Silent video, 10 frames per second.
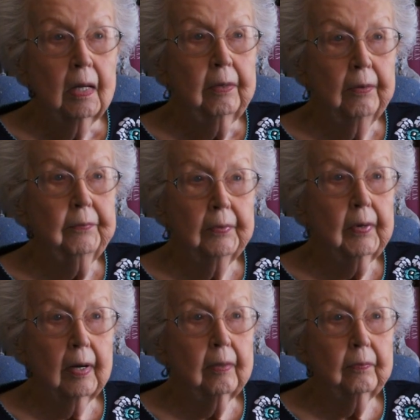yeah,
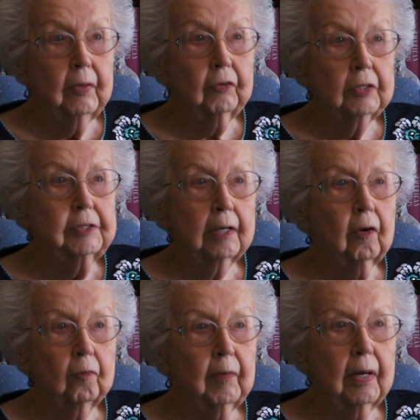uh, they're going to take
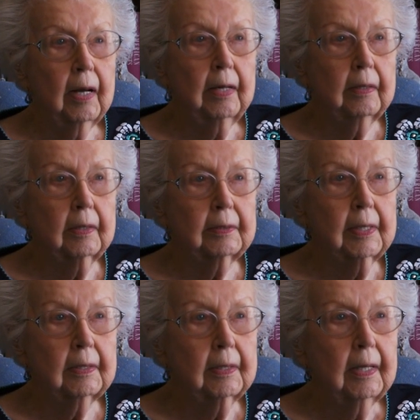off my leg, aren't
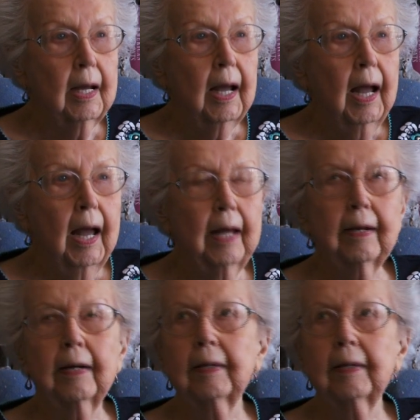they? And